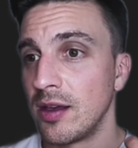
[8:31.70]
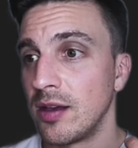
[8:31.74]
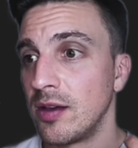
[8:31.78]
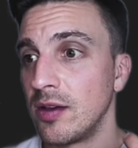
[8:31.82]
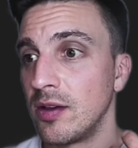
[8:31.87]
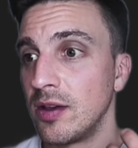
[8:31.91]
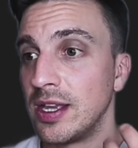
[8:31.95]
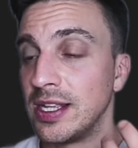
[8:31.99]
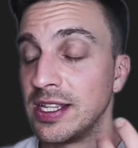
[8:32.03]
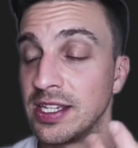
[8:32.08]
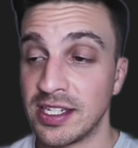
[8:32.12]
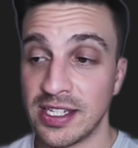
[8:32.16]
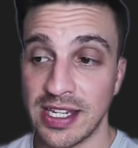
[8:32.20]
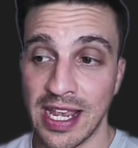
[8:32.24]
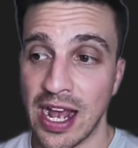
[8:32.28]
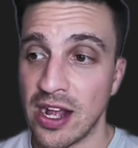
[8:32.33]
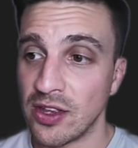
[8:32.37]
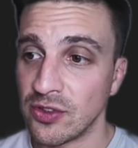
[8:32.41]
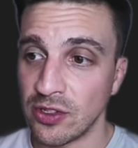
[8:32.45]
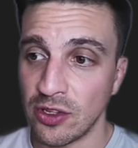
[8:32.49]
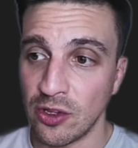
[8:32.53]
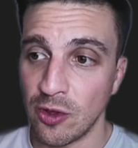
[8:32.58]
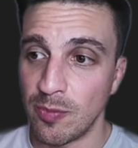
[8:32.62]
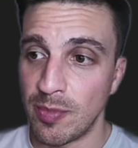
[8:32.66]
It
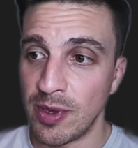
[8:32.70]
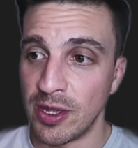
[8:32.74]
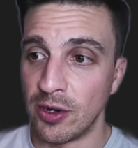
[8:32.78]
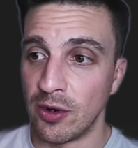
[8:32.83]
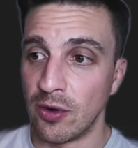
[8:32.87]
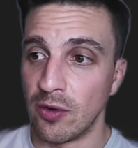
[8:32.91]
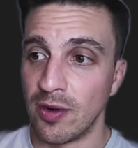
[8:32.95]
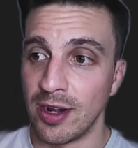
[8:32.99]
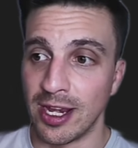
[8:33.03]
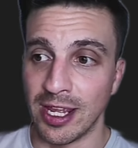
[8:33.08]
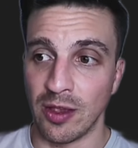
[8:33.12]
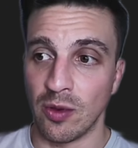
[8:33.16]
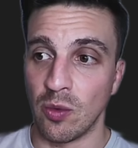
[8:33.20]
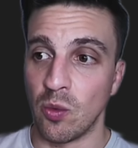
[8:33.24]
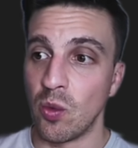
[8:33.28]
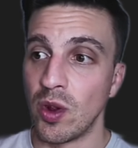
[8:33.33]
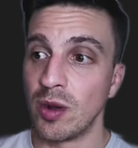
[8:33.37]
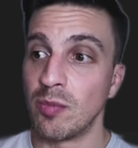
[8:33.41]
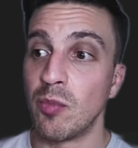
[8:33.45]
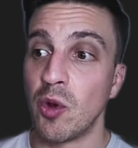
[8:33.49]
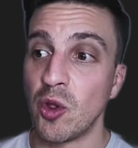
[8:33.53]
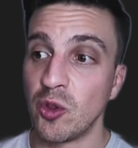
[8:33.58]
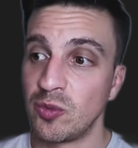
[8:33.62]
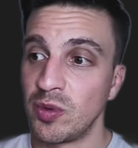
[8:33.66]
sounds a lot better already.
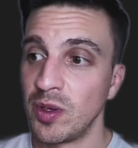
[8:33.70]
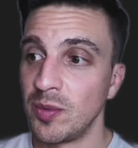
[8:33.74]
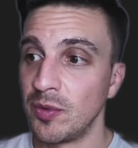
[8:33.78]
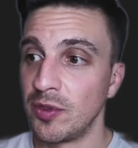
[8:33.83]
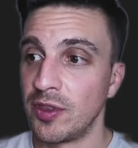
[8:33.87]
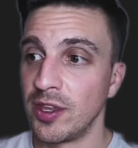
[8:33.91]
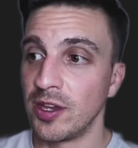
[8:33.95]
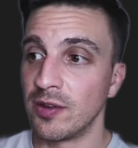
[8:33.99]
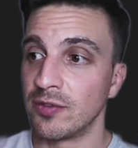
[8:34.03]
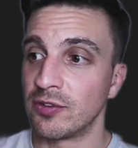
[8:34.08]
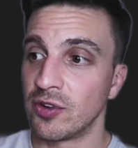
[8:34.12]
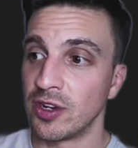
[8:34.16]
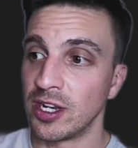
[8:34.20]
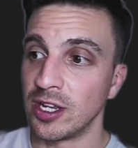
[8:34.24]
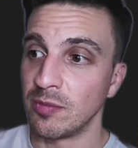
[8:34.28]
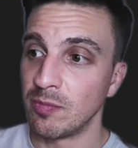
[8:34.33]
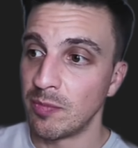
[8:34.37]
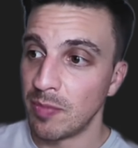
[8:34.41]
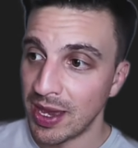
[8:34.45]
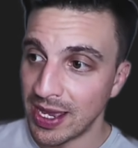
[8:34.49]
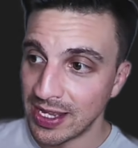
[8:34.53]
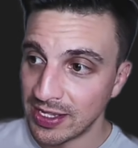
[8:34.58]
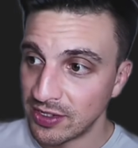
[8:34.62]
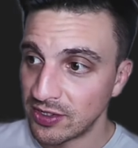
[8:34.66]
When most people think of training
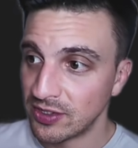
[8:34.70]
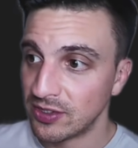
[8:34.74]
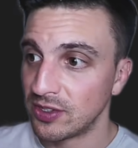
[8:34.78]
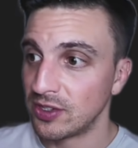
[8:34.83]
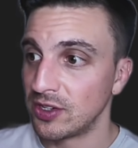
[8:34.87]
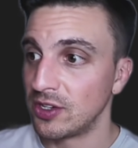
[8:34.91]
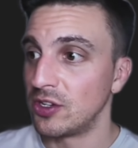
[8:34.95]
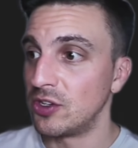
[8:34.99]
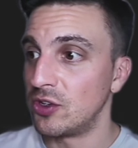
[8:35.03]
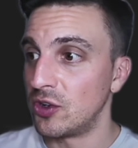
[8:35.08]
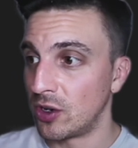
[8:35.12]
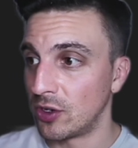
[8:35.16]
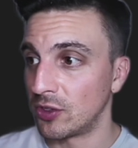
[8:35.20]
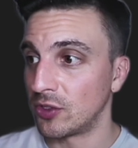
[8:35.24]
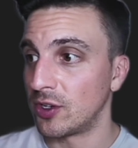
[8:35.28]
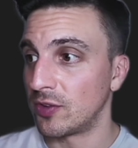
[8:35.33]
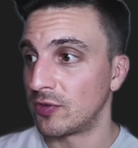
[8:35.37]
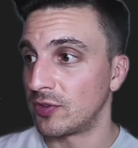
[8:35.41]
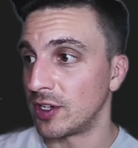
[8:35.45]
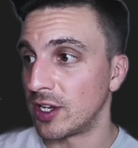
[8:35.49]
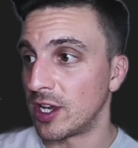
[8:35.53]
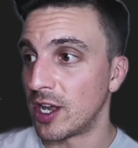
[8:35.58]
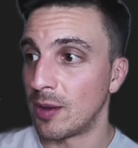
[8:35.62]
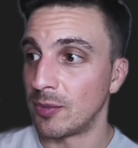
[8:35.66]
pets, dogs
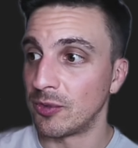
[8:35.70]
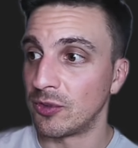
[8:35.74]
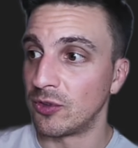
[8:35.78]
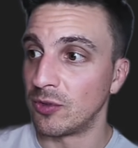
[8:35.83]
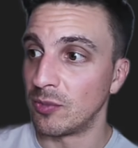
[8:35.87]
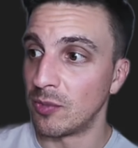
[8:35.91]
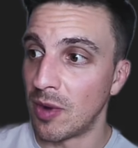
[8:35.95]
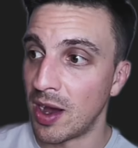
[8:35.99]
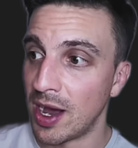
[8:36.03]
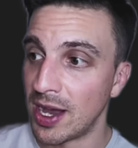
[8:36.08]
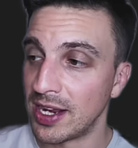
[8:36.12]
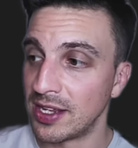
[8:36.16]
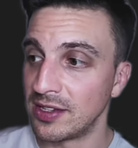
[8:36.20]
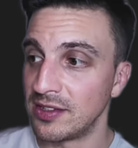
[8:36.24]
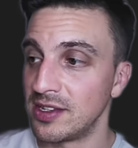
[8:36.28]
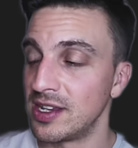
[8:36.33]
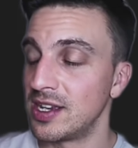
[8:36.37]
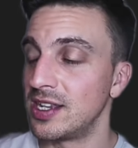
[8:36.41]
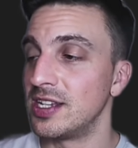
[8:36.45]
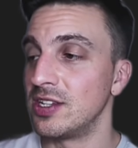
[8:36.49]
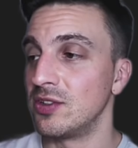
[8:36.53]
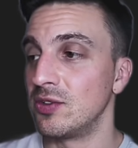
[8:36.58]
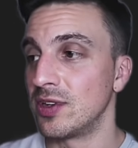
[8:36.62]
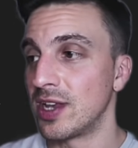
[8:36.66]
often comes to mind as the
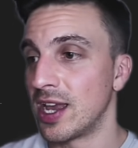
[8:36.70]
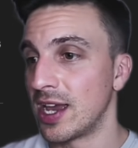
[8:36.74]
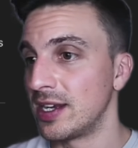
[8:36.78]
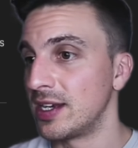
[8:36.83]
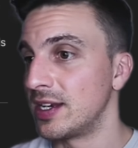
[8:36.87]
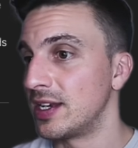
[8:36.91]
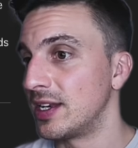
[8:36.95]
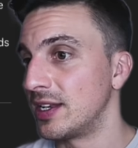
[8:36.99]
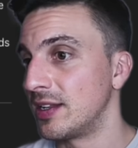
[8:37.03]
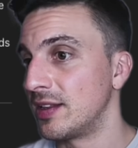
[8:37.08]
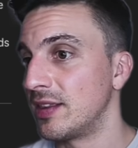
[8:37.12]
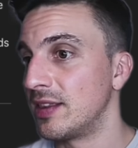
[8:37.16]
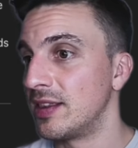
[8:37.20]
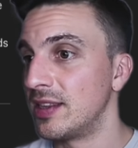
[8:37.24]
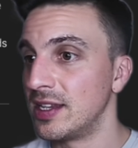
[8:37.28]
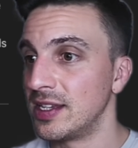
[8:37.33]
ideal candidate.